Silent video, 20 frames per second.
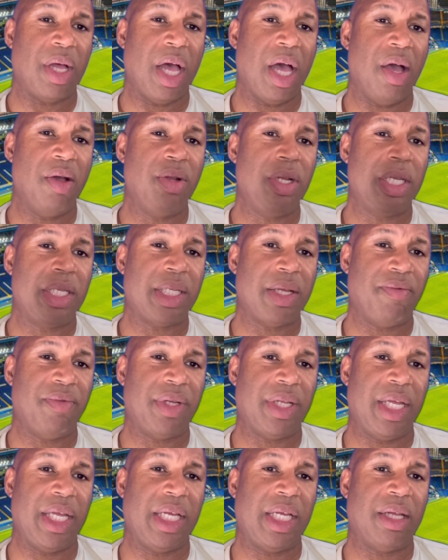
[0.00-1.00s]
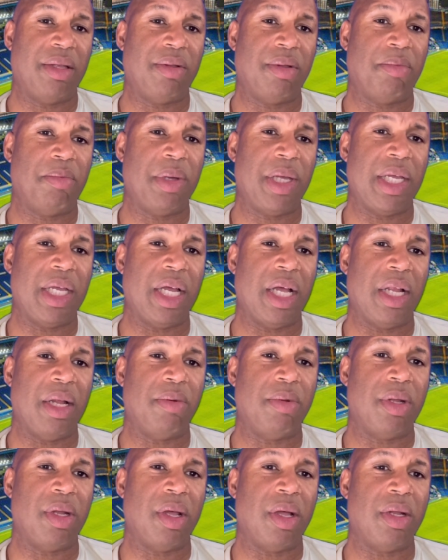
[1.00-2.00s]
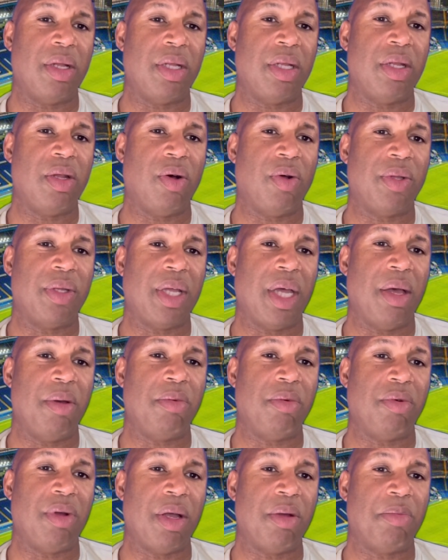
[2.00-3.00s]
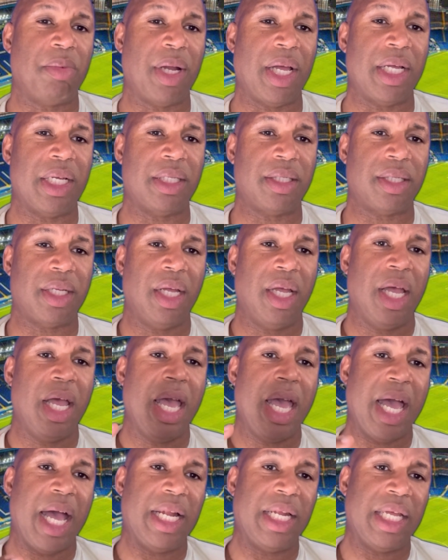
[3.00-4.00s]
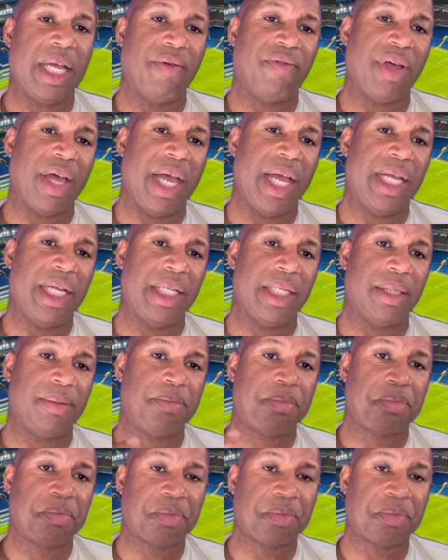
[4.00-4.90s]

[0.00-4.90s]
only 17 can be non-homegrown players, and the other 8